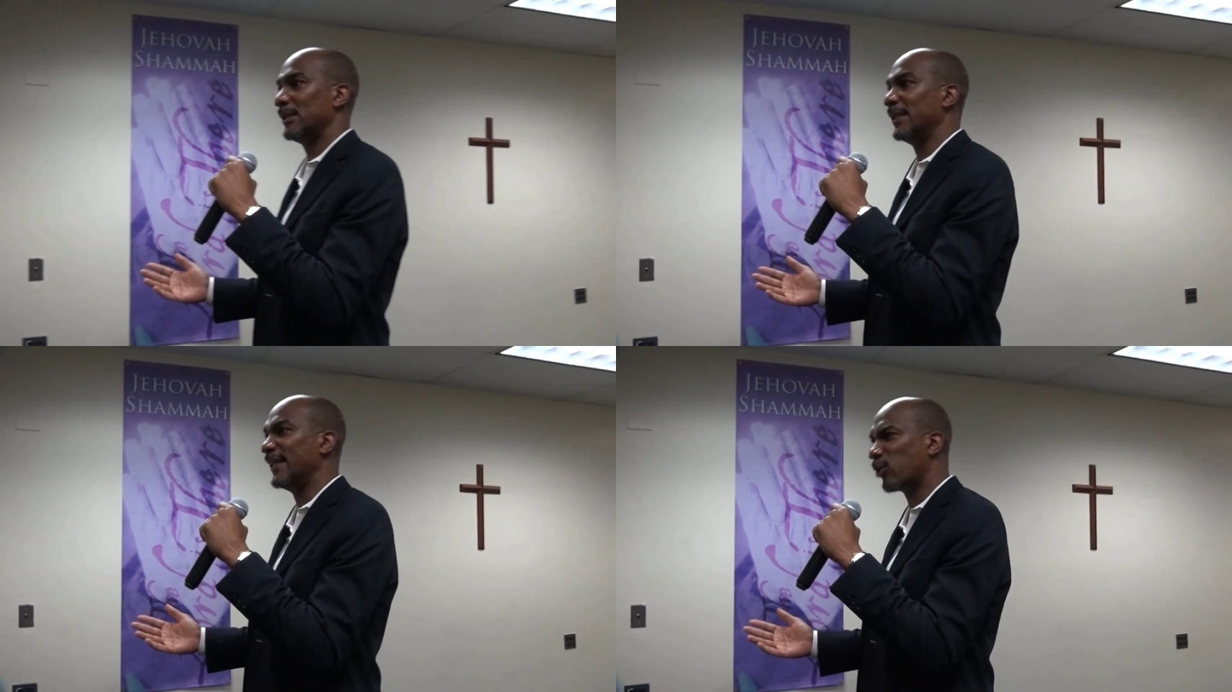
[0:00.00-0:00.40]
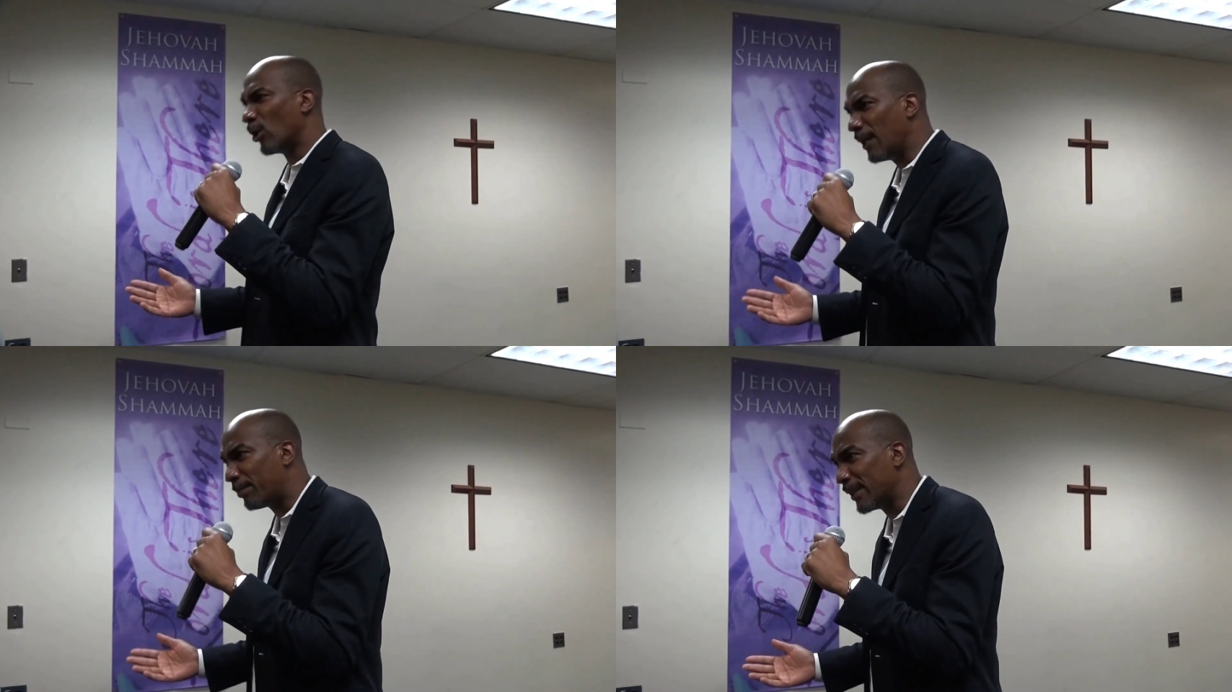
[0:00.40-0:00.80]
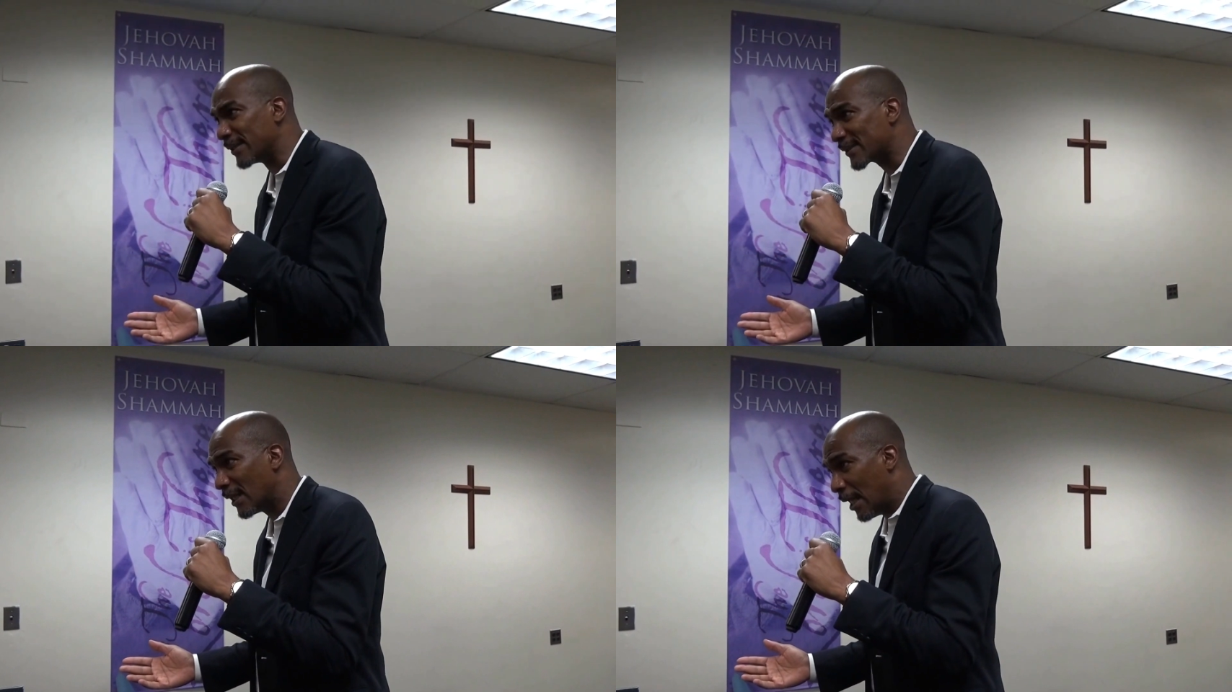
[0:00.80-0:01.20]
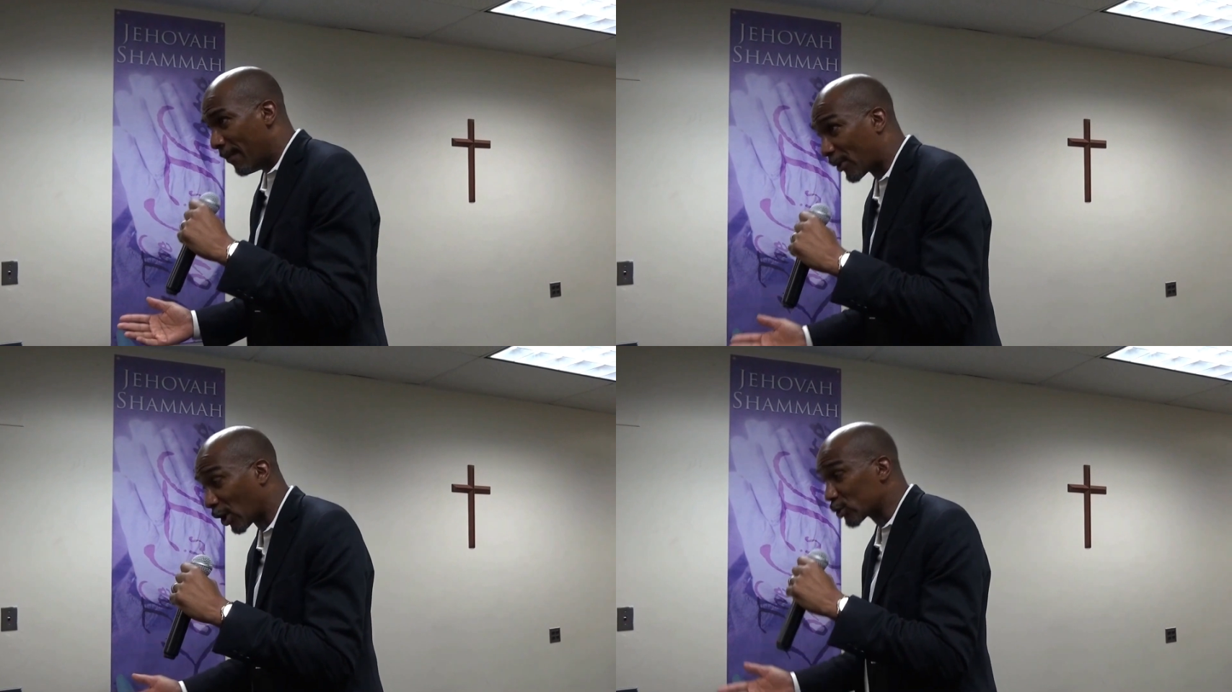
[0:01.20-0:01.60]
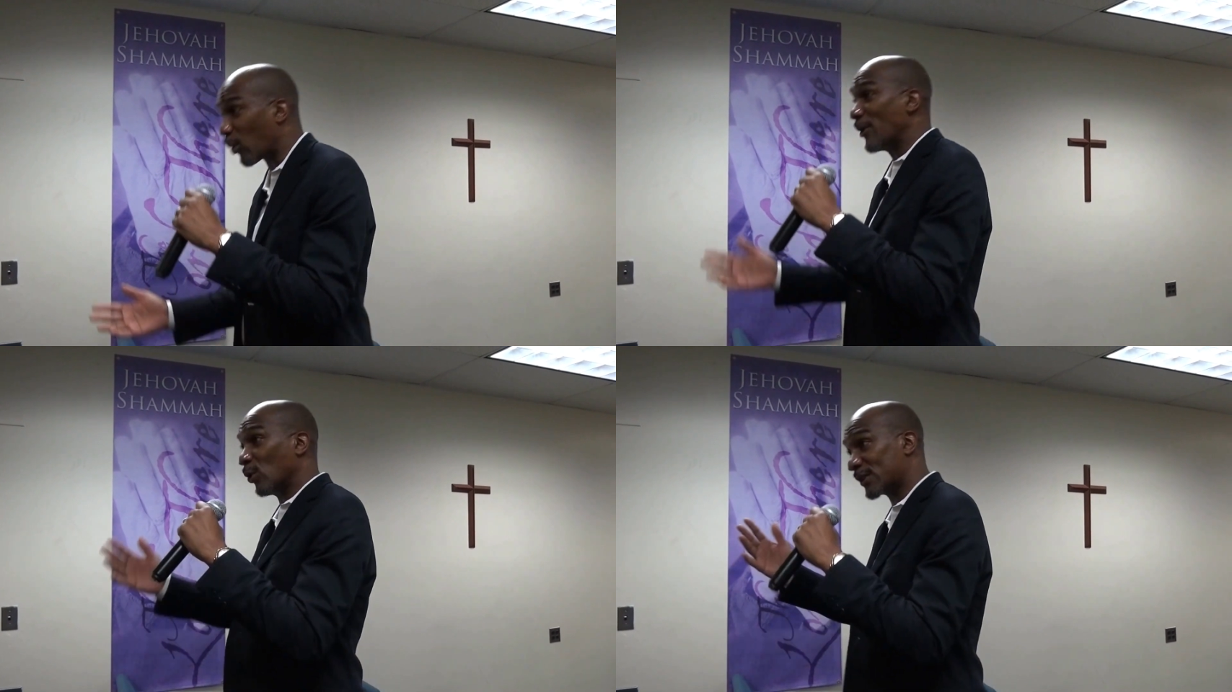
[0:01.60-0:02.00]
in his holy place. Because
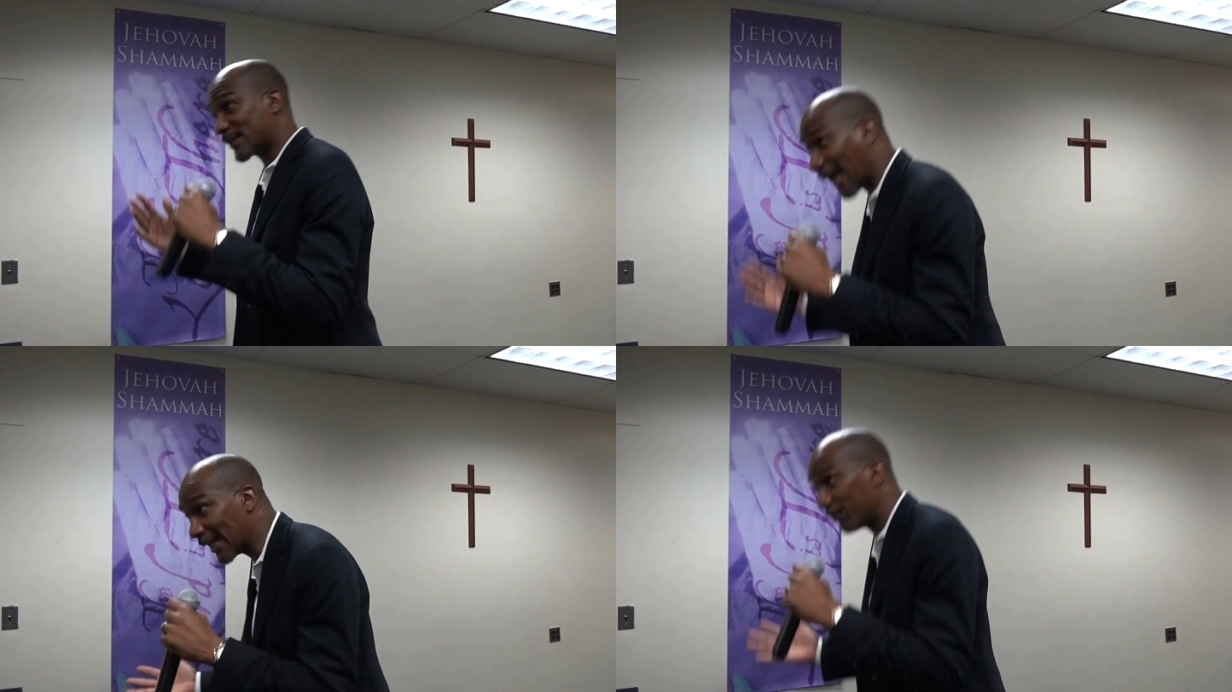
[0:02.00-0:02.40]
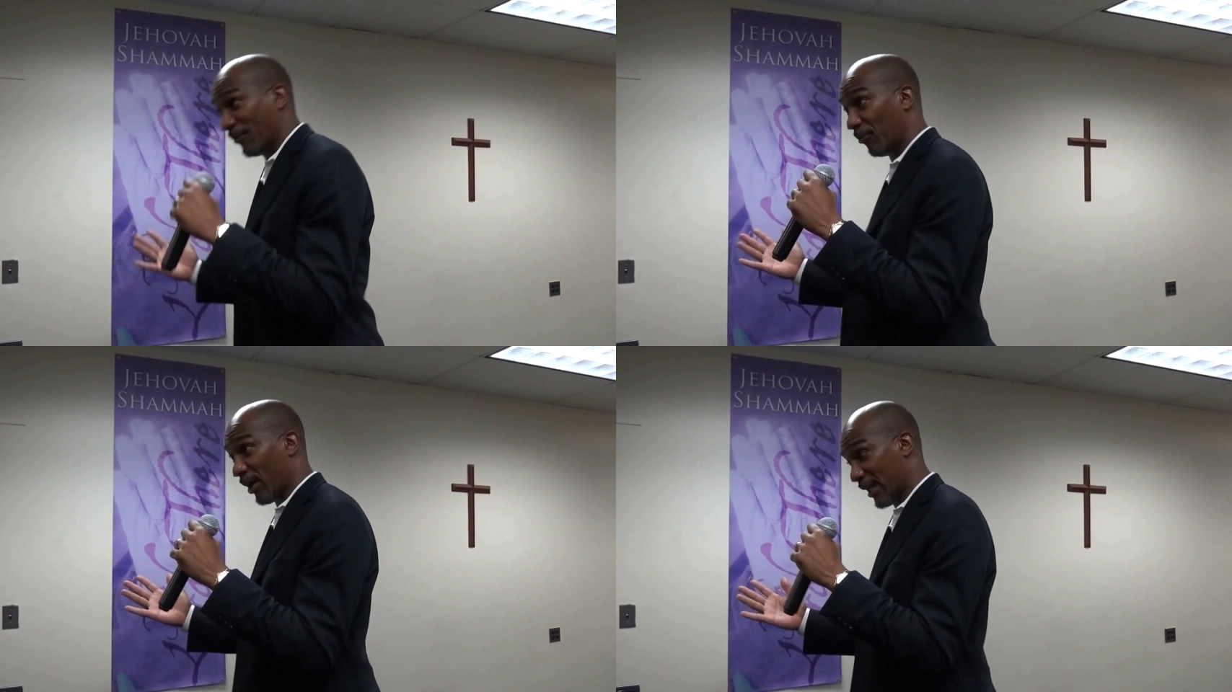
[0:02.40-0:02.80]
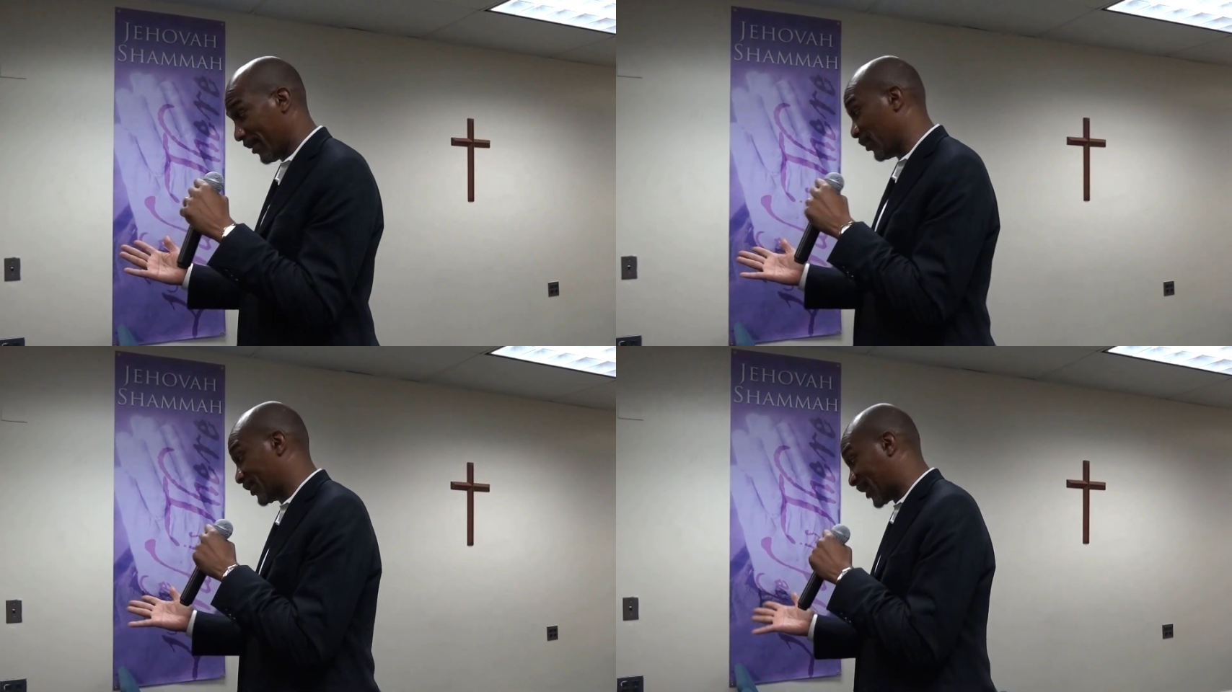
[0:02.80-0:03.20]
when you stand before him, he will